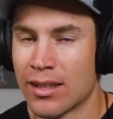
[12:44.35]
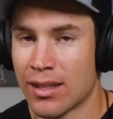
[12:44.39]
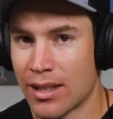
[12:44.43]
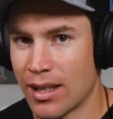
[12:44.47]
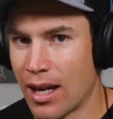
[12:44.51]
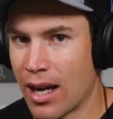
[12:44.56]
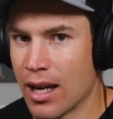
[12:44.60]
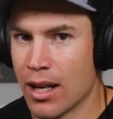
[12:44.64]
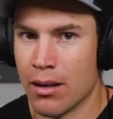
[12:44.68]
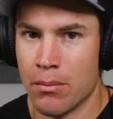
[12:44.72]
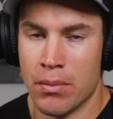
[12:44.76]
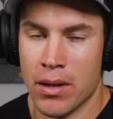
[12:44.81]

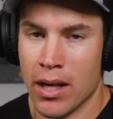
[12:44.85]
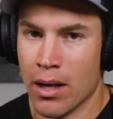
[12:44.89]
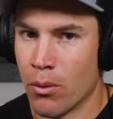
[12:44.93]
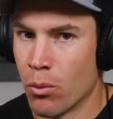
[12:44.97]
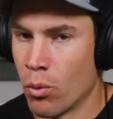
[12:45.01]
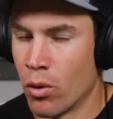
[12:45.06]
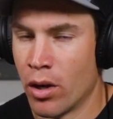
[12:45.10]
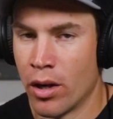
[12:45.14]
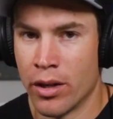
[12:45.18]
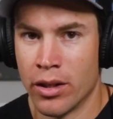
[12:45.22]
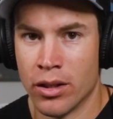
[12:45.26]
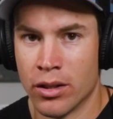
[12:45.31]
got to be a
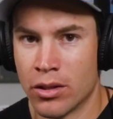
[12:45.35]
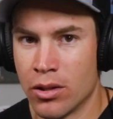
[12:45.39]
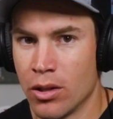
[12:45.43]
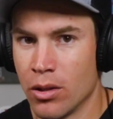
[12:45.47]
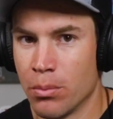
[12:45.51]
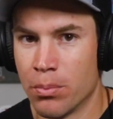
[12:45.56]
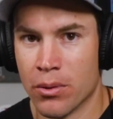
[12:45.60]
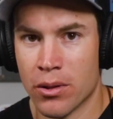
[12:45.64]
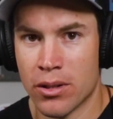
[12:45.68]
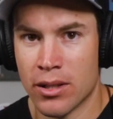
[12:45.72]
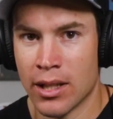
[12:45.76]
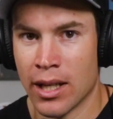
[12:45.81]
1 or
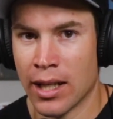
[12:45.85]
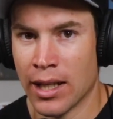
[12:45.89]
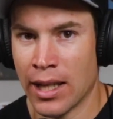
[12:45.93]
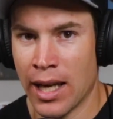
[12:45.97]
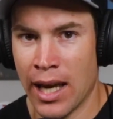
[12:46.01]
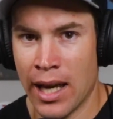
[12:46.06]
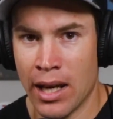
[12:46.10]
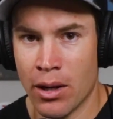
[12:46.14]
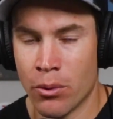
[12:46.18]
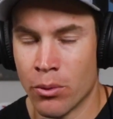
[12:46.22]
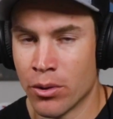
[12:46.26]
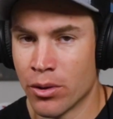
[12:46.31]
2%
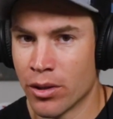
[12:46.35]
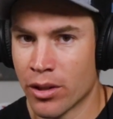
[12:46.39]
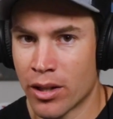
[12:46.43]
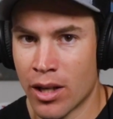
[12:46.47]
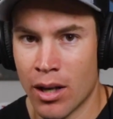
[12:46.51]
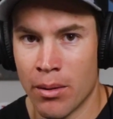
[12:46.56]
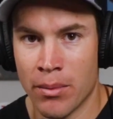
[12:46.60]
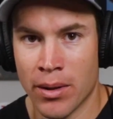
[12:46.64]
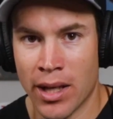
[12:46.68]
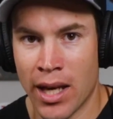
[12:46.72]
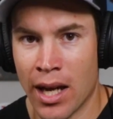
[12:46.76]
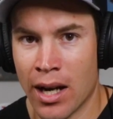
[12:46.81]
gain when you're
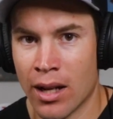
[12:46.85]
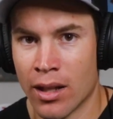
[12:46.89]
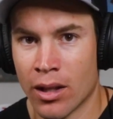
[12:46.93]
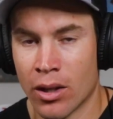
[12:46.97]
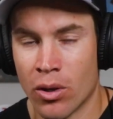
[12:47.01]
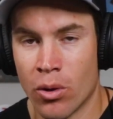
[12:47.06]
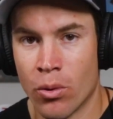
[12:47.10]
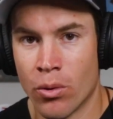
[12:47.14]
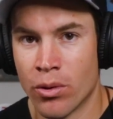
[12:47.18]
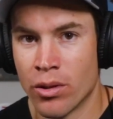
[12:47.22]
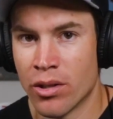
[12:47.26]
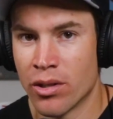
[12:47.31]
coming out of the
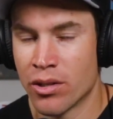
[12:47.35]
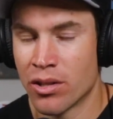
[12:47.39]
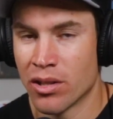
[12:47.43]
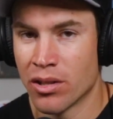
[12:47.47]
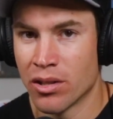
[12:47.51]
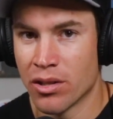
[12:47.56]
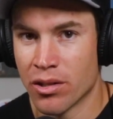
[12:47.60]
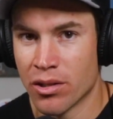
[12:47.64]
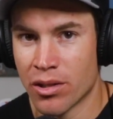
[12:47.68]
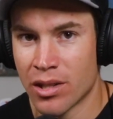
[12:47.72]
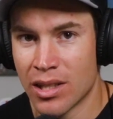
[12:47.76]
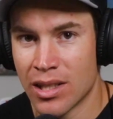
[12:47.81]
corners
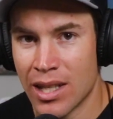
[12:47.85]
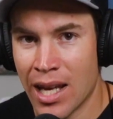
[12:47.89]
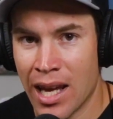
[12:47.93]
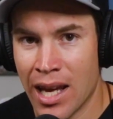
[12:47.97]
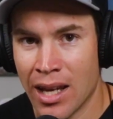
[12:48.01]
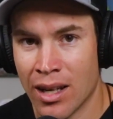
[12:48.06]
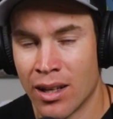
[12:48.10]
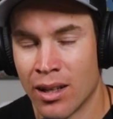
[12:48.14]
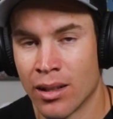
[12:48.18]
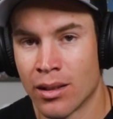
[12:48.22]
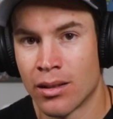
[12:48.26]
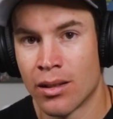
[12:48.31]
and you're
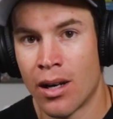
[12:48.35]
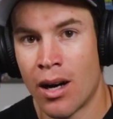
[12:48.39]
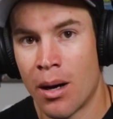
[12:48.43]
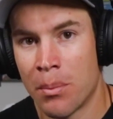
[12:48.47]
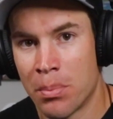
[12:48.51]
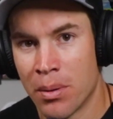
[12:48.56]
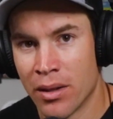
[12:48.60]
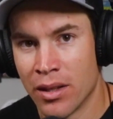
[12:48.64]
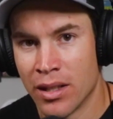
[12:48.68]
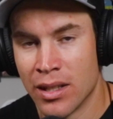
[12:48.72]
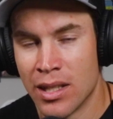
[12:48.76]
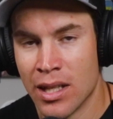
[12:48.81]
staying on
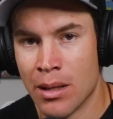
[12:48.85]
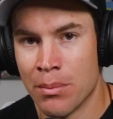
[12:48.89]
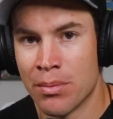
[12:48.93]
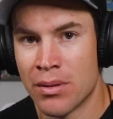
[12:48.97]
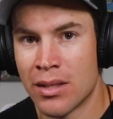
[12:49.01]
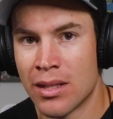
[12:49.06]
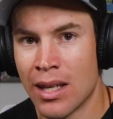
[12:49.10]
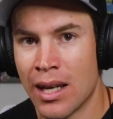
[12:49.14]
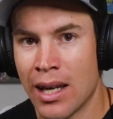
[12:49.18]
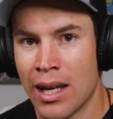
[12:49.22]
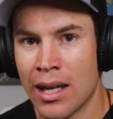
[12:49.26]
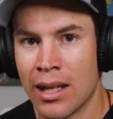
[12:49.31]
top of the deep
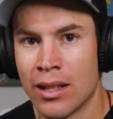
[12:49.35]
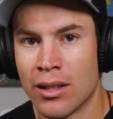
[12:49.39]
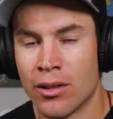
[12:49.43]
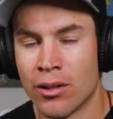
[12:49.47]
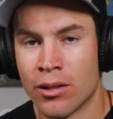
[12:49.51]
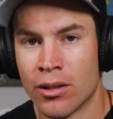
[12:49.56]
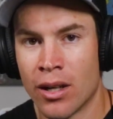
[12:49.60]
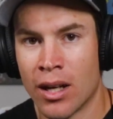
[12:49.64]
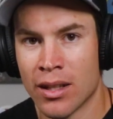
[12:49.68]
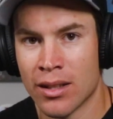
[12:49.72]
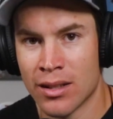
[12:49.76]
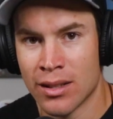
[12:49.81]
sand. You're
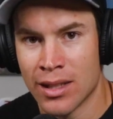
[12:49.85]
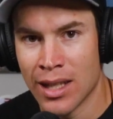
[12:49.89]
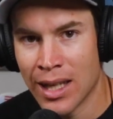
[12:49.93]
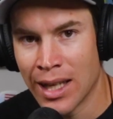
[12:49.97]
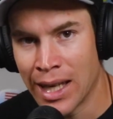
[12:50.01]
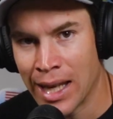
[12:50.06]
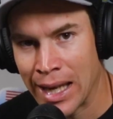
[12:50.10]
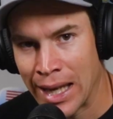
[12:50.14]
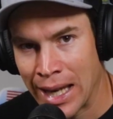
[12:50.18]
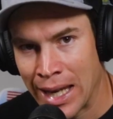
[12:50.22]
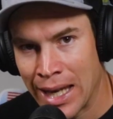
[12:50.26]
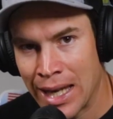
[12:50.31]
not
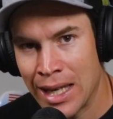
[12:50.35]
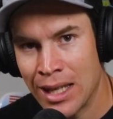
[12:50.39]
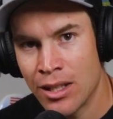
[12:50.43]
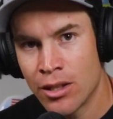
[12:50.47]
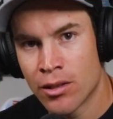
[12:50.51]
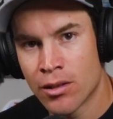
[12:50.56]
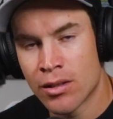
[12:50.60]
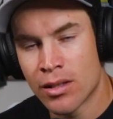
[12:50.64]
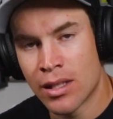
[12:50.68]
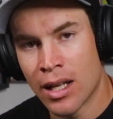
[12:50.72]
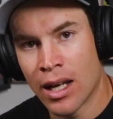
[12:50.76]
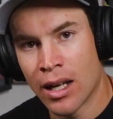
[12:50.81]
digging in,
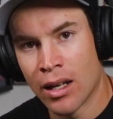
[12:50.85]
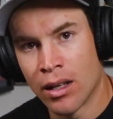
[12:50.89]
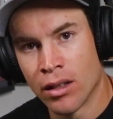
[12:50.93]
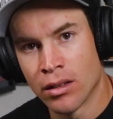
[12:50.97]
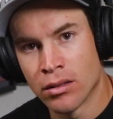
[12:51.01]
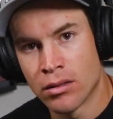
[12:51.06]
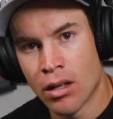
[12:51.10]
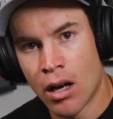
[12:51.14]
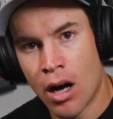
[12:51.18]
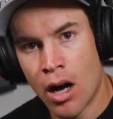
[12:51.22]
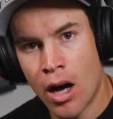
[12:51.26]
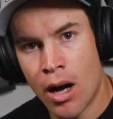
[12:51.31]
you're staying
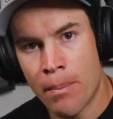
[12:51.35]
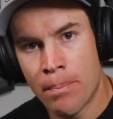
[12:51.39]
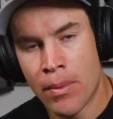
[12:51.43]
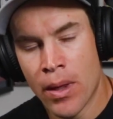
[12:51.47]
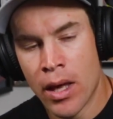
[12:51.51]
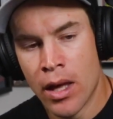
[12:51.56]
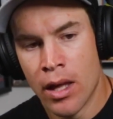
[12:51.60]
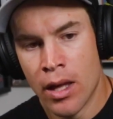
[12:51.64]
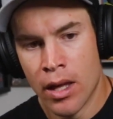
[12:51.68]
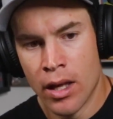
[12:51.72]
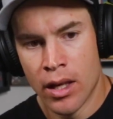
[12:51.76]
on top.